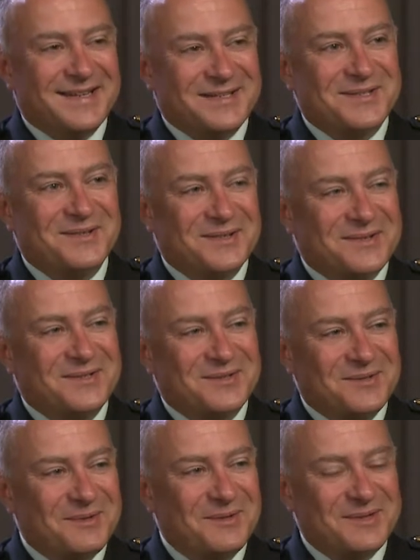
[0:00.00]

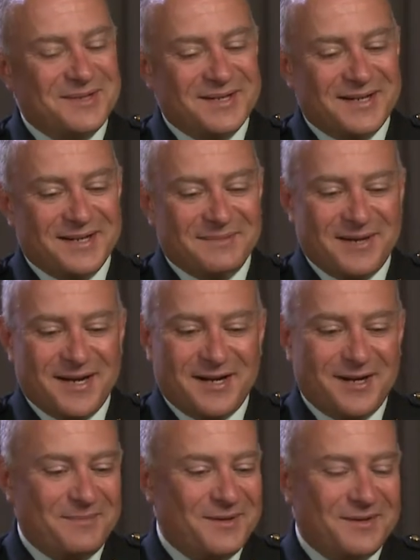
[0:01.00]
so we would
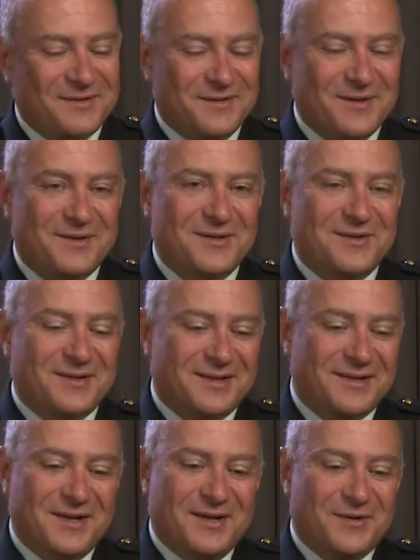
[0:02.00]
pack up into the
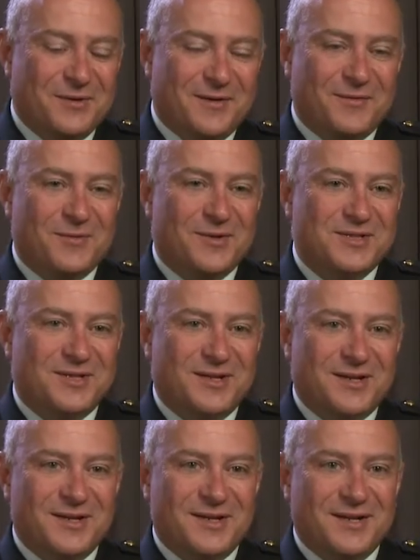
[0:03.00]
vehicle, whoever wasn't
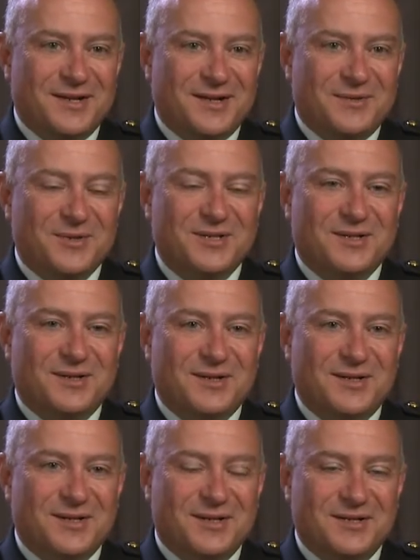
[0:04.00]

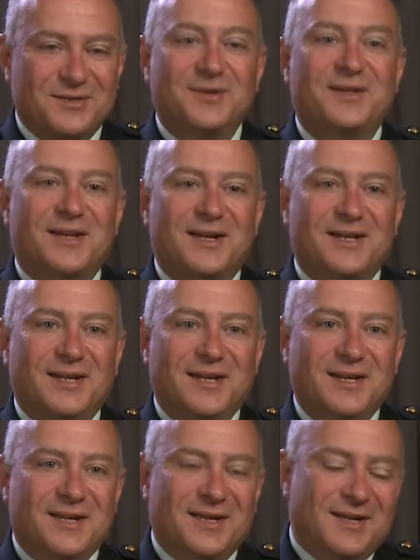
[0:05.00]
on duty that
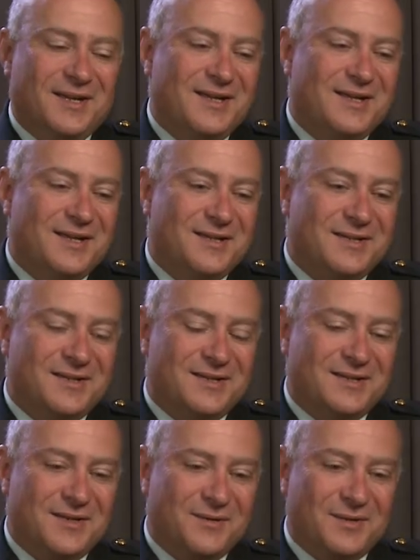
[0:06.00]
day,
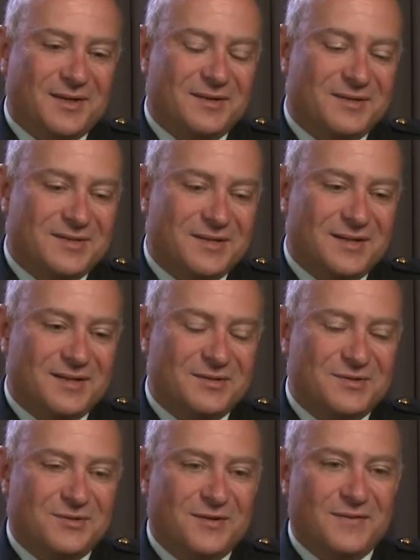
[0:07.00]
and they would
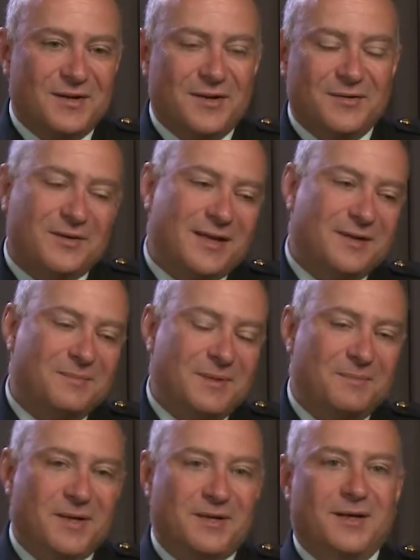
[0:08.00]
get driven out, and they had to
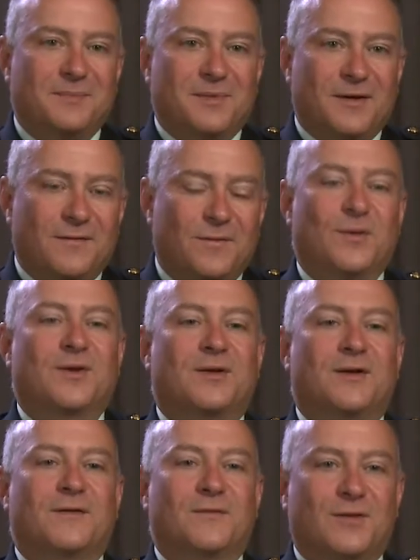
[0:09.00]
be picked up by 4
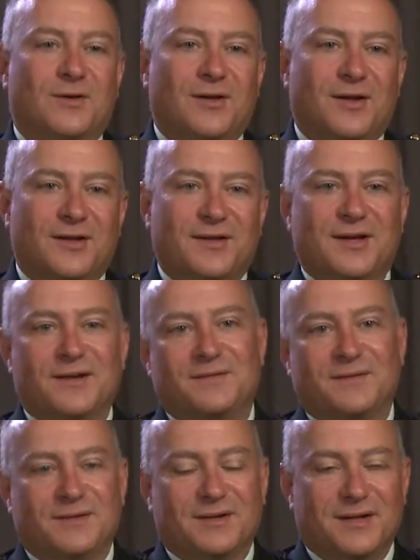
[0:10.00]
o'clock
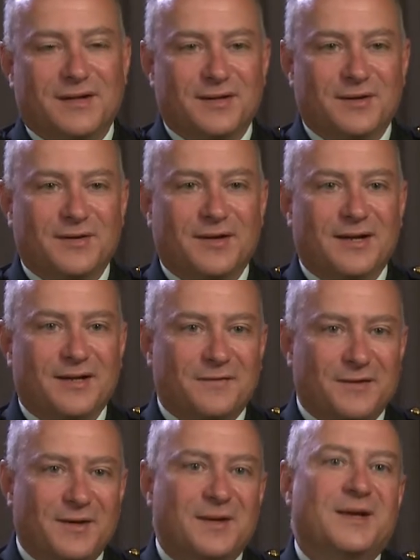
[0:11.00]
later that
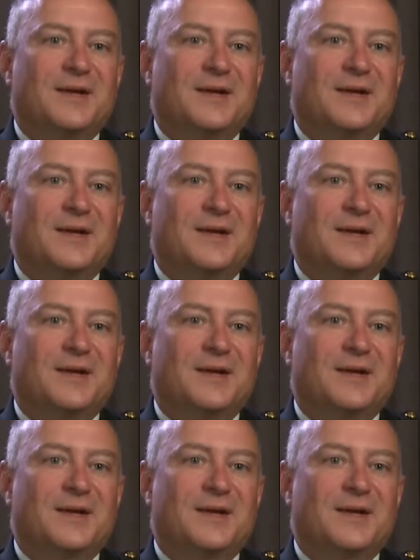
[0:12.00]
evening.